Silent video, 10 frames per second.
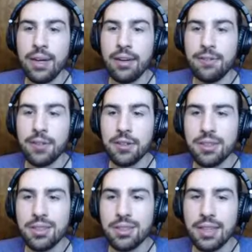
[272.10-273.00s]
one out
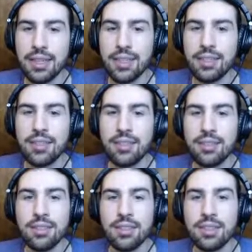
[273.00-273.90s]
first, then
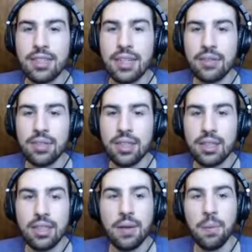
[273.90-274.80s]
didn't have to,
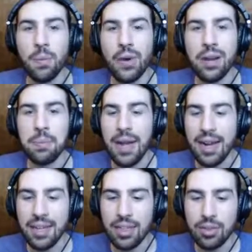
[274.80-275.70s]
like, come way
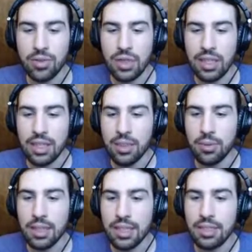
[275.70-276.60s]
back here thinking it
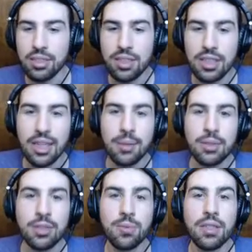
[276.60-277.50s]
would lead us to
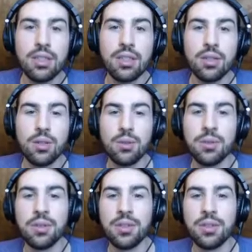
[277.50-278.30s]
diamonds when... oh.